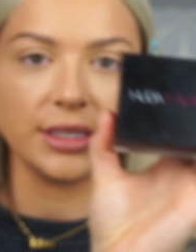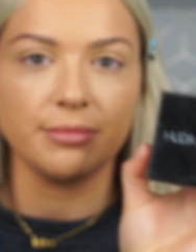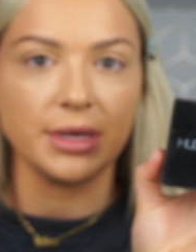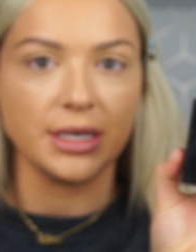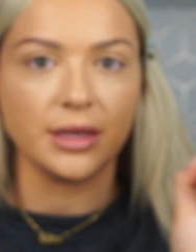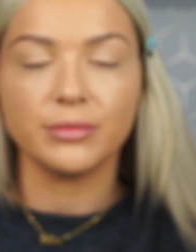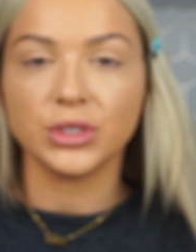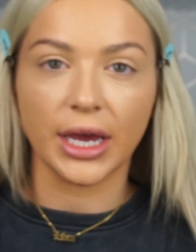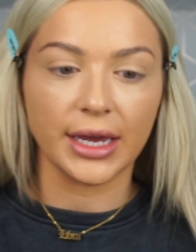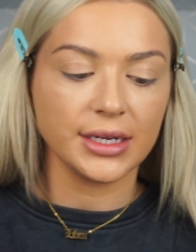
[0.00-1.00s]
is the medium
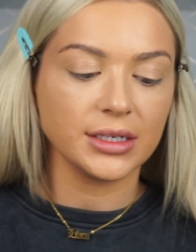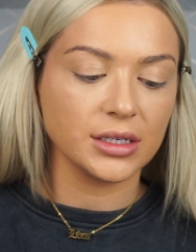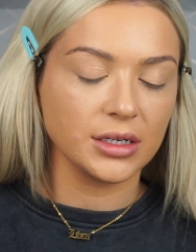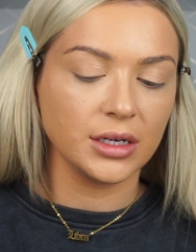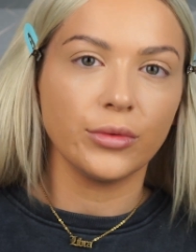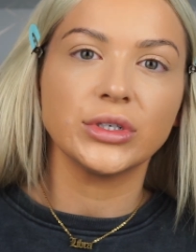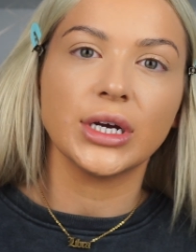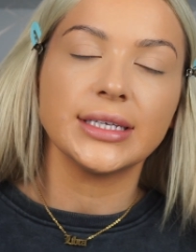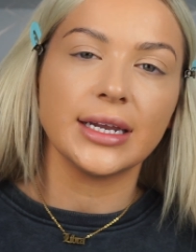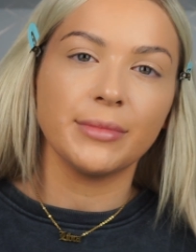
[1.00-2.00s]
shade, which
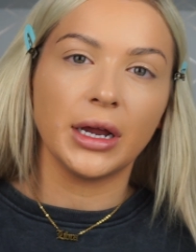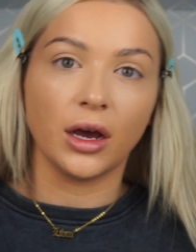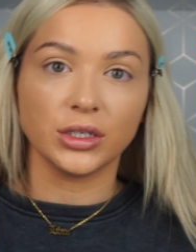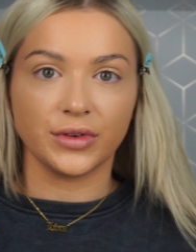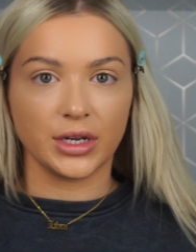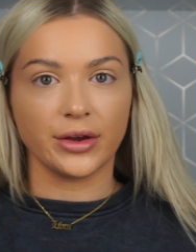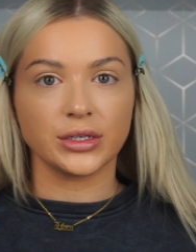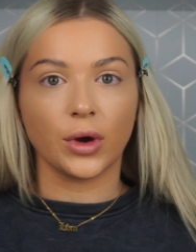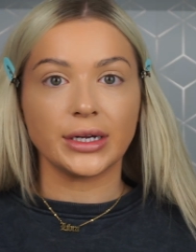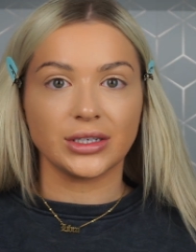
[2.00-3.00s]
I said in my last video
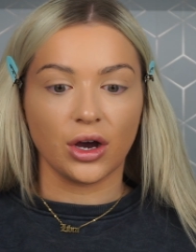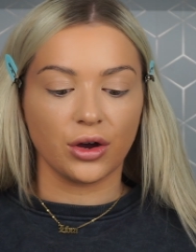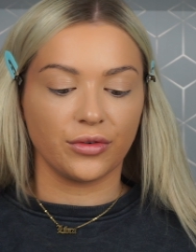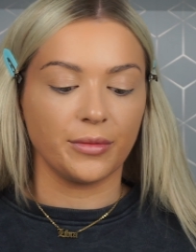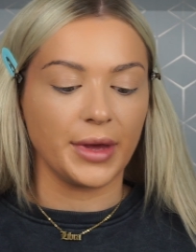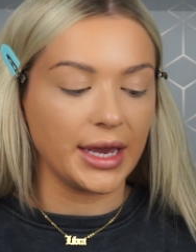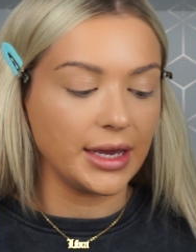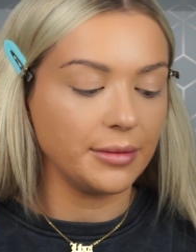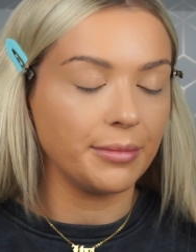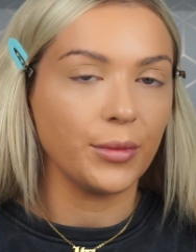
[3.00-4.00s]
is quite dark for me,
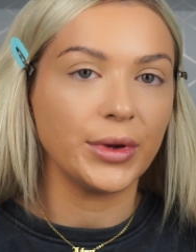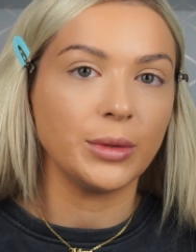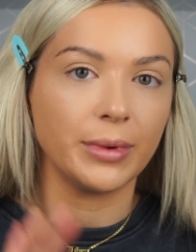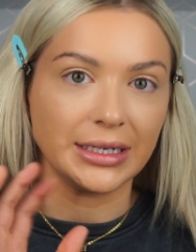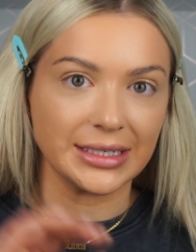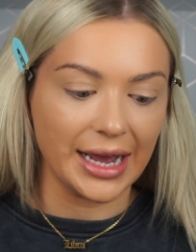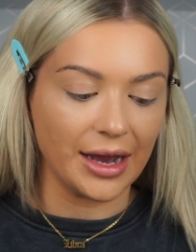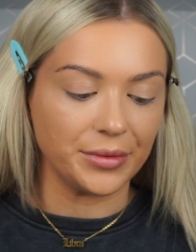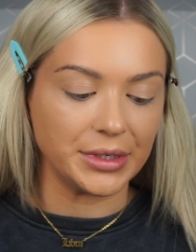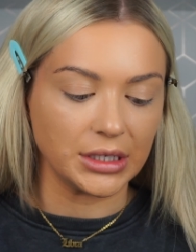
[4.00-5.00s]
but when you blend it
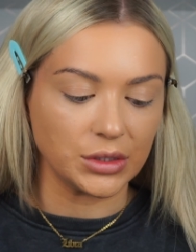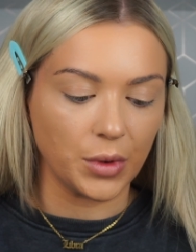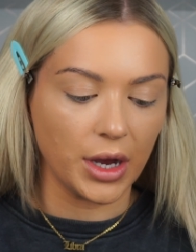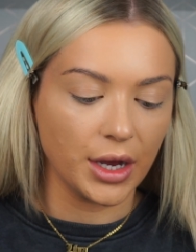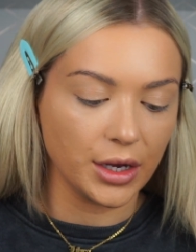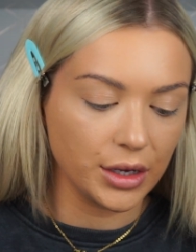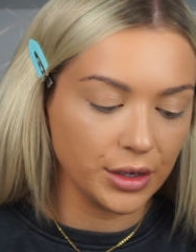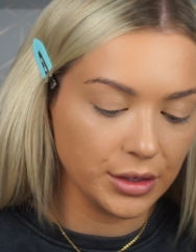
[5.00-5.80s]
out, it does work.